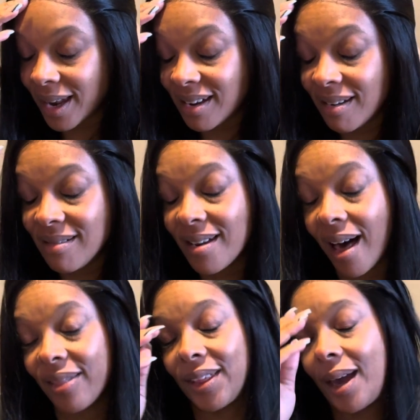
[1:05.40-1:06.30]

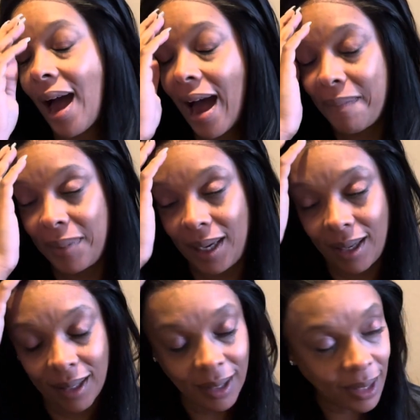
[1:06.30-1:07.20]
nothing. I
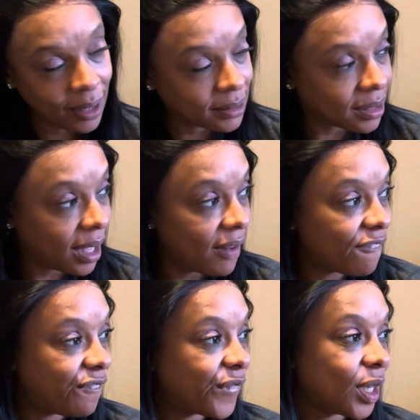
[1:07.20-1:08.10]
mean, it
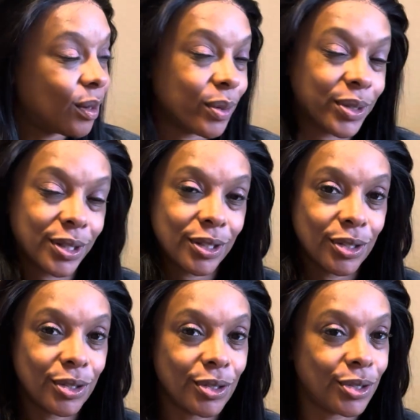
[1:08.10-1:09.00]
feels
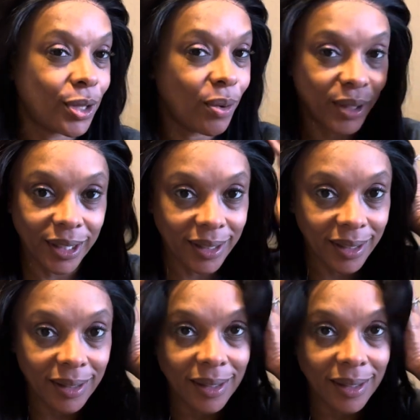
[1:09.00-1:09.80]
so good.